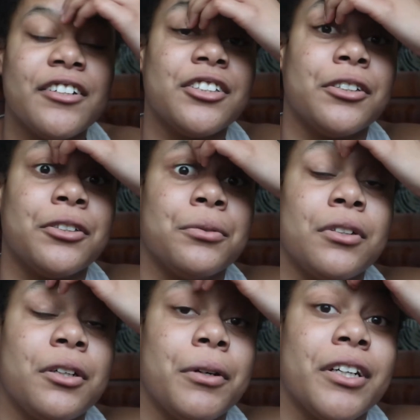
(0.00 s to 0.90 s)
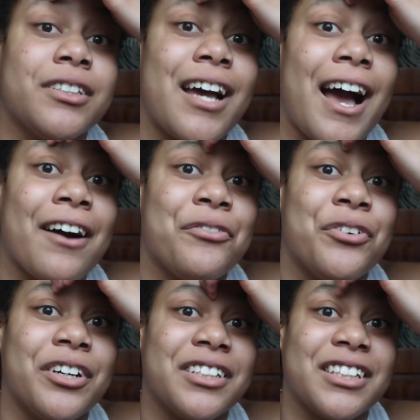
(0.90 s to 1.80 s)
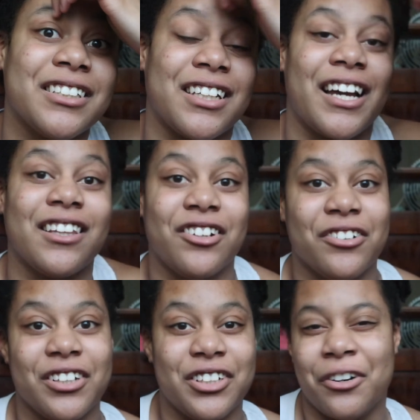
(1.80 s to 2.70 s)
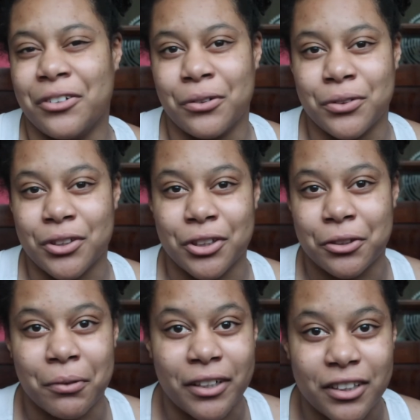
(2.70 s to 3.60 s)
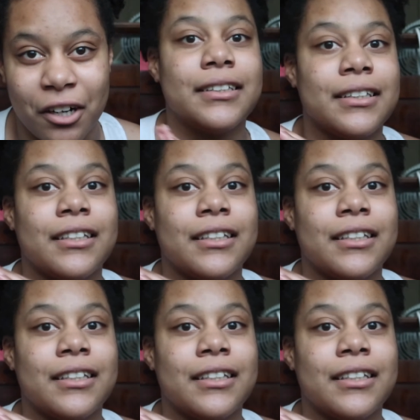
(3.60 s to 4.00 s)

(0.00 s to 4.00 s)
So it's really weird to have one because I literally don't know what to do with myself.